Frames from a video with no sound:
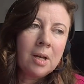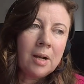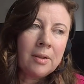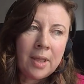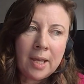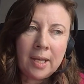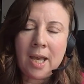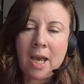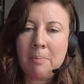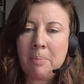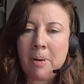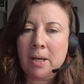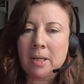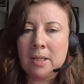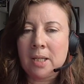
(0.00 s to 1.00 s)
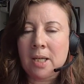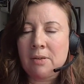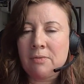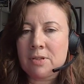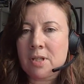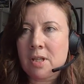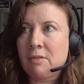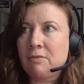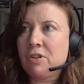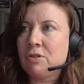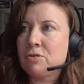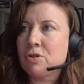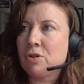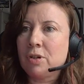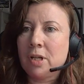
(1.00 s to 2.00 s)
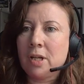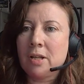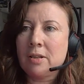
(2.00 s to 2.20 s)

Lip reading: and they came back and gave us their views on it.